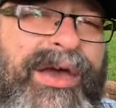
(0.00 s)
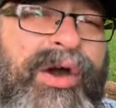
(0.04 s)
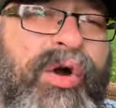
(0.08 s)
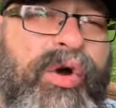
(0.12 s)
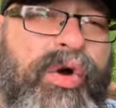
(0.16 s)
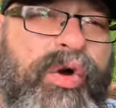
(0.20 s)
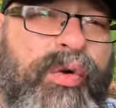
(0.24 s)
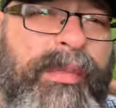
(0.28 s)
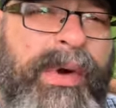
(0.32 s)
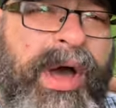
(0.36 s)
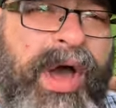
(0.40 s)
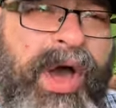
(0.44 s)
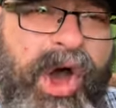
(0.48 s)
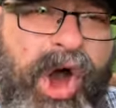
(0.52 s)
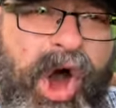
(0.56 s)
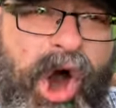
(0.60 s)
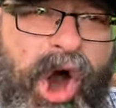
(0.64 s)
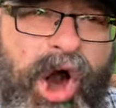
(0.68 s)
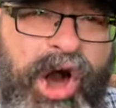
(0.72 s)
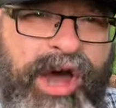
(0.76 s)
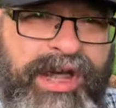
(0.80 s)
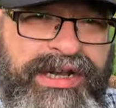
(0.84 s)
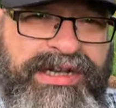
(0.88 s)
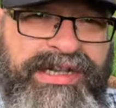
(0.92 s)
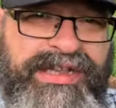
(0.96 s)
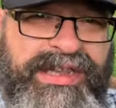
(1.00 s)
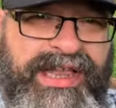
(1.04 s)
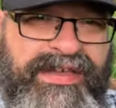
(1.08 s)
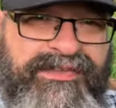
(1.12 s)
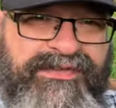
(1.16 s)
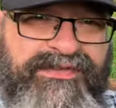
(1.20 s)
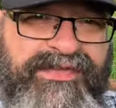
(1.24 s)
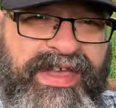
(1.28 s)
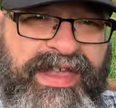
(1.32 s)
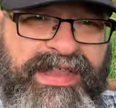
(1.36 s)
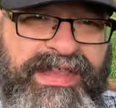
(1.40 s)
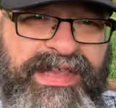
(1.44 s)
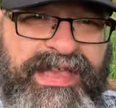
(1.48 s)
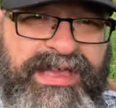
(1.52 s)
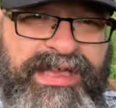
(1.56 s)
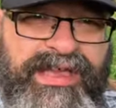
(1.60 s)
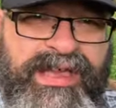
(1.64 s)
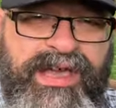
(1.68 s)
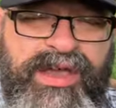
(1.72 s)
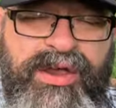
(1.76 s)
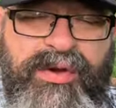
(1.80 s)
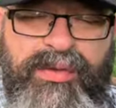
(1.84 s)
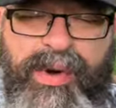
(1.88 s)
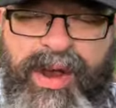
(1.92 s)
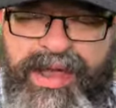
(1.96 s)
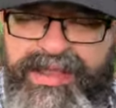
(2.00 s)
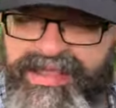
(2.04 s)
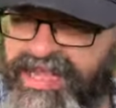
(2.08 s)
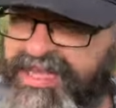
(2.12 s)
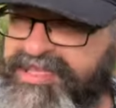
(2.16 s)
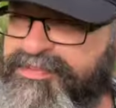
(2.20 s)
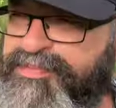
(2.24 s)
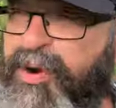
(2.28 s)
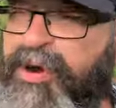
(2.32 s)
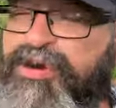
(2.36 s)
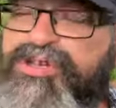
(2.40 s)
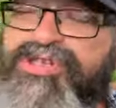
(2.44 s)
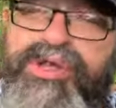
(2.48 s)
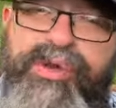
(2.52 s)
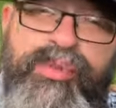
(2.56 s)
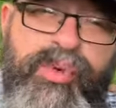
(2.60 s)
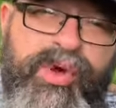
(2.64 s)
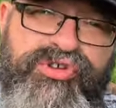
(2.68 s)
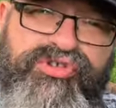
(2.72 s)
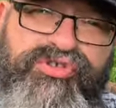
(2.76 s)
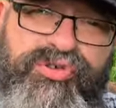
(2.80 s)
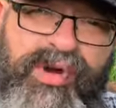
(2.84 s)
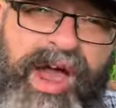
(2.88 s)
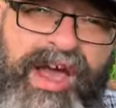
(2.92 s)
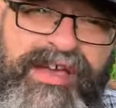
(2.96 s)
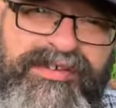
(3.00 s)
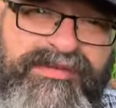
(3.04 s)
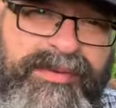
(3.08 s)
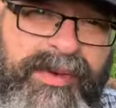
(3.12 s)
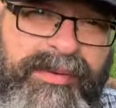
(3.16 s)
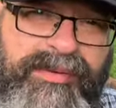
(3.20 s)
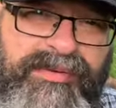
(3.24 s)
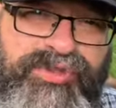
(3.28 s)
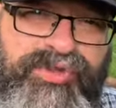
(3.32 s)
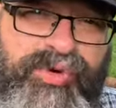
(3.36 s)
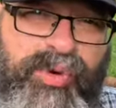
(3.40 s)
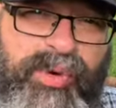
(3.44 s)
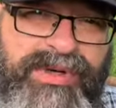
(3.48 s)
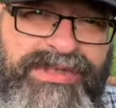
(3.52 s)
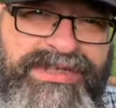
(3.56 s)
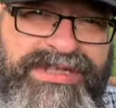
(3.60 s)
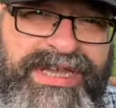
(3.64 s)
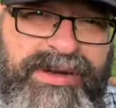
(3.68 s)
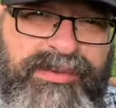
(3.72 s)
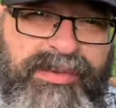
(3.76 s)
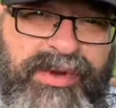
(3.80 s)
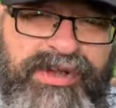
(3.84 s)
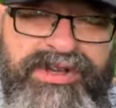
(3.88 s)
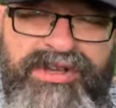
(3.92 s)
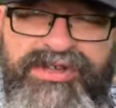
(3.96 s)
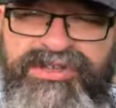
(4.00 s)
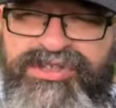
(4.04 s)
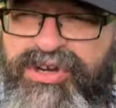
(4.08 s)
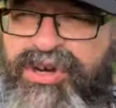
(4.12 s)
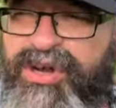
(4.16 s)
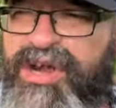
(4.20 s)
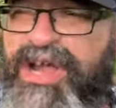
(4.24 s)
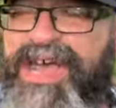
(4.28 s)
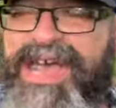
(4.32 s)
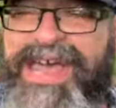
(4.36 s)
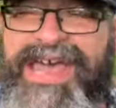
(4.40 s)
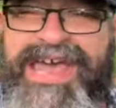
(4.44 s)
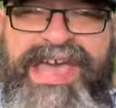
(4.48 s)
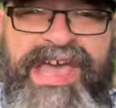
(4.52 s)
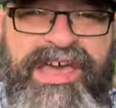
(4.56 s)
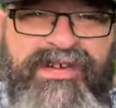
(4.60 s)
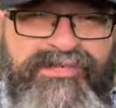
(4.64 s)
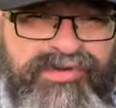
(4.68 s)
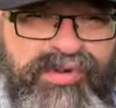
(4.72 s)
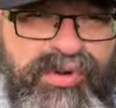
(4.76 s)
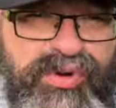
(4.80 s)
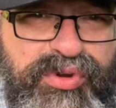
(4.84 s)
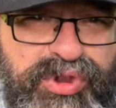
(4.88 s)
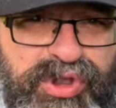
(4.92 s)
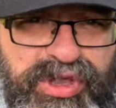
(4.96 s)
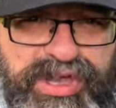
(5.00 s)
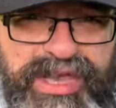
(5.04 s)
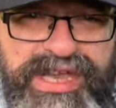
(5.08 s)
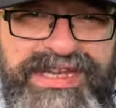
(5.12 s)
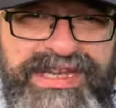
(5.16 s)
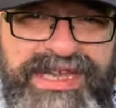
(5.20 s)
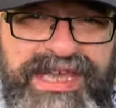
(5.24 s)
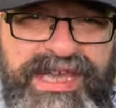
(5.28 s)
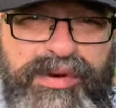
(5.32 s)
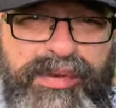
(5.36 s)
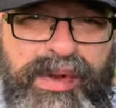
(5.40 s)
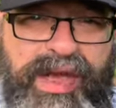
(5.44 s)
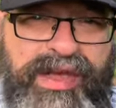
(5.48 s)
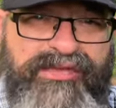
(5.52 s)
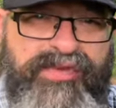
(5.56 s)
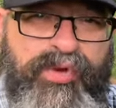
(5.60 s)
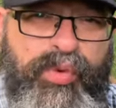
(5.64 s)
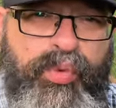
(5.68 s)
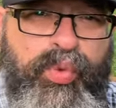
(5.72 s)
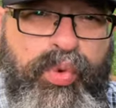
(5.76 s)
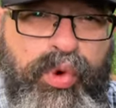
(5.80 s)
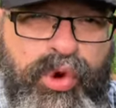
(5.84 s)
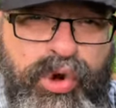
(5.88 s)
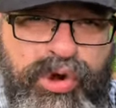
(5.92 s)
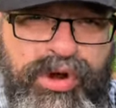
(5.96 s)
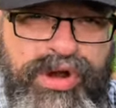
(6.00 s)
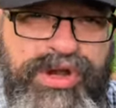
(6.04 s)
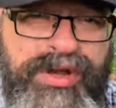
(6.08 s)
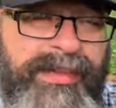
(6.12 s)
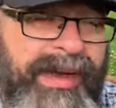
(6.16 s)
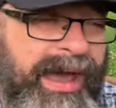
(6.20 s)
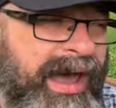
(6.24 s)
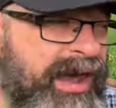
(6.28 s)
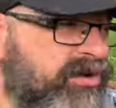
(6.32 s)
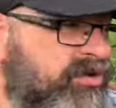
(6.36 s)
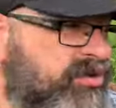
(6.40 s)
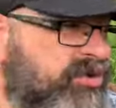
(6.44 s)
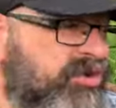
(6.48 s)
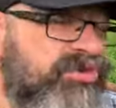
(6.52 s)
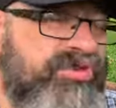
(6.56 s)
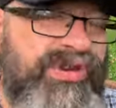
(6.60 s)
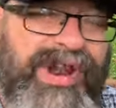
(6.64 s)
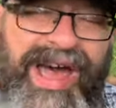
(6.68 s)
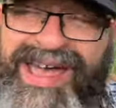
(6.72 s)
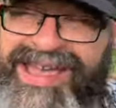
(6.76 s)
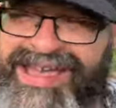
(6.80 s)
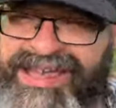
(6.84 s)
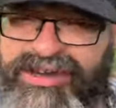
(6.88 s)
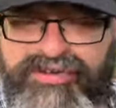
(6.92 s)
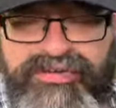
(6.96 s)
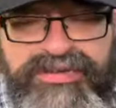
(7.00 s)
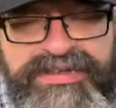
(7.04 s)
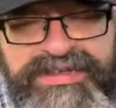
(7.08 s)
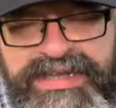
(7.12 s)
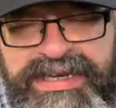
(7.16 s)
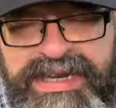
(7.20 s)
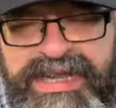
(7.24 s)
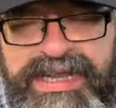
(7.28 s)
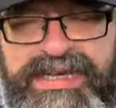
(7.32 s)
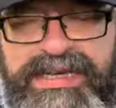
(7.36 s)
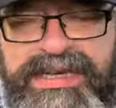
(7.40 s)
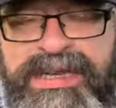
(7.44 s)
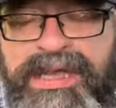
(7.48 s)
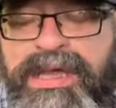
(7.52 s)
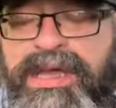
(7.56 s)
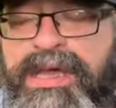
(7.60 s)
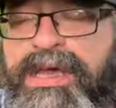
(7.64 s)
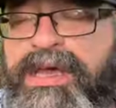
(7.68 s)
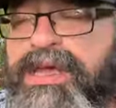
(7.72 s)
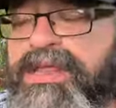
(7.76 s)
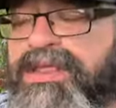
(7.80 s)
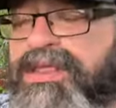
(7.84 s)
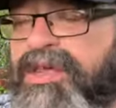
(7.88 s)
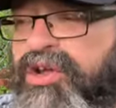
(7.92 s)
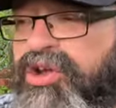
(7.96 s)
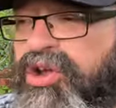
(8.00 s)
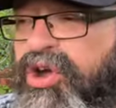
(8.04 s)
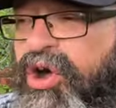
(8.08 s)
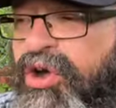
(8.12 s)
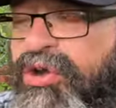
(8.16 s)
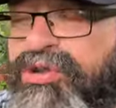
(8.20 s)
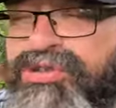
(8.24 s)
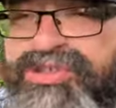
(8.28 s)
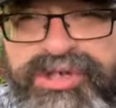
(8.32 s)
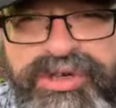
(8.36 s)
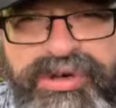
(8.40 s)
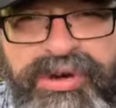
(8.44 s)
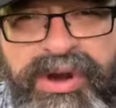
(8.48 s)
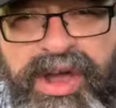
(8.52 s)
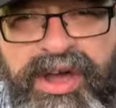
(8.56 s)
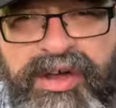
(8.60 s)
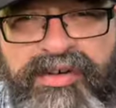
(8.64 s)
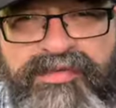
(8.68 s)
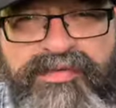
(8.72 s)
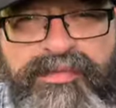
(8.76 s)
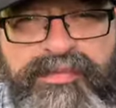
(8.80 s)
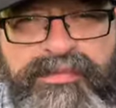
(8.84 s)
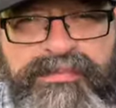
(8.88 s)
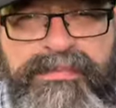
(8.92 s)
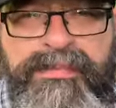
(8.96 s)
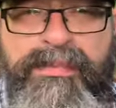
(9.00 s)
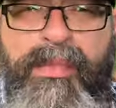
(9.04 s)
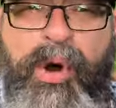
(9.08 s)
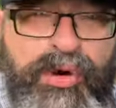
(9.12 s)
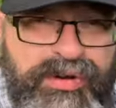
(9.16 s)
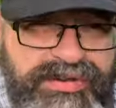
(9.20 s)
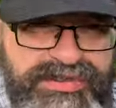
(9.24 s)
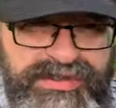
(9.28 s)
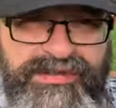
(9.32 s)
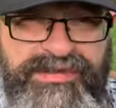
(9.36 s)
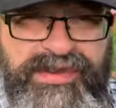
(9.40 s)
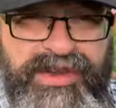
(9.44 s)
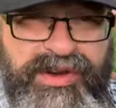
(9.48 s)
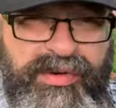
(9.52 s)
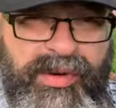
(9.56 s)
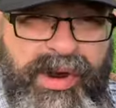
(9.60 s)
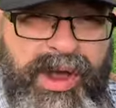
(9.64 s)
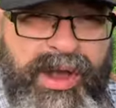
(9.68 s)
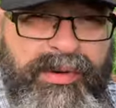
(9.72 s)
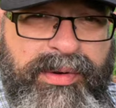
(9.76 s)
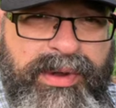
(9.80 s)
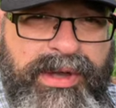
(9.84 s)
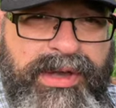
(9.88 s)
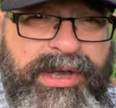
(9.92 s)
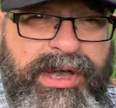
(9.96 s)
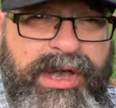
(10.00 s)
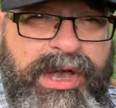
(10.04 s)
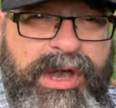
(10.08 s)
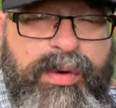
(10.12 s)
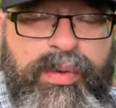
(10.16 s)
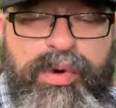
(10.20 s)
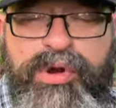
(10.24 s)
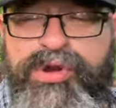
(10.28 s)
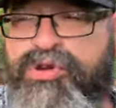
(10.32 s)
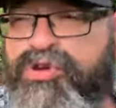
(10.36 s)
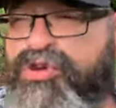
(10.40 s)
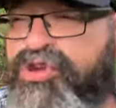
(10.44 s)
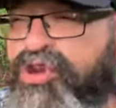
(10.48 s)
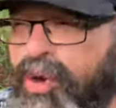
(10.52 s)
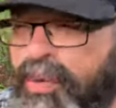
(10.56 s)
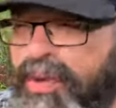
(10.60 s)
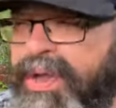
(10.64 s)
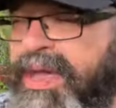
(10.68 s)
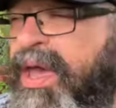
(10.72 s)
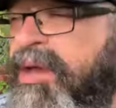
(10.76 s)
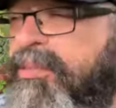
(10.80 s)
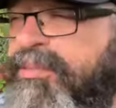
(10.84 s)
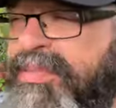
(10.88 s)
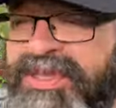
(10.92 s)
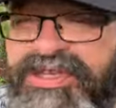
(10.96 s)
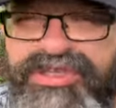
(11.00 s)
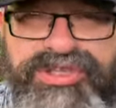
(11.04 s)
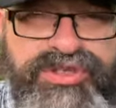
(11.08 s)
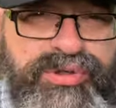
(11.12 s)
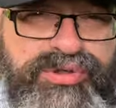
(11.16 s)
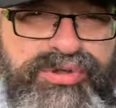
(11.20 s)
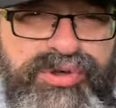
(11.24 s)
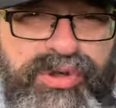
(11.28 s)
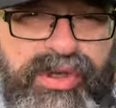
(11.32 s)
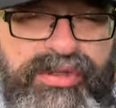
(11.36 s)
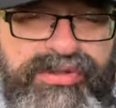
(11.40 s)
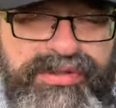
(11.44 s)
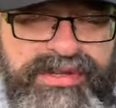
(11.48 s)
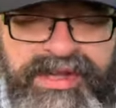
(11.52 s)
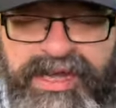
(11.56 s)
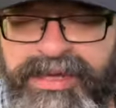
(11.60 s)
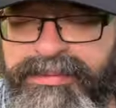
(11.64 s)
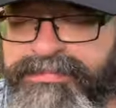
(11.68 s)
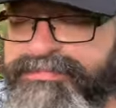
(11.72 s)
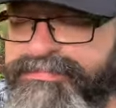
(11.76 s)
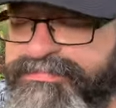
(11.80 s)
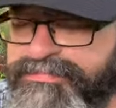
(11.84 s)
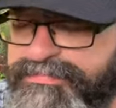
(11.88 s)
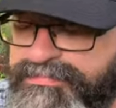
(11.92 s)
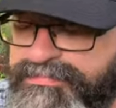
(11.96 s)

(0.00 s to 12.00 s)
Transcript: home enclave feeling, right? That's partially what drives people towards San Juan del Sur. If you're looking to get away, if you're worried about or you're not interested in the culture of most of Nicaragua, where you're going out and being social all the time,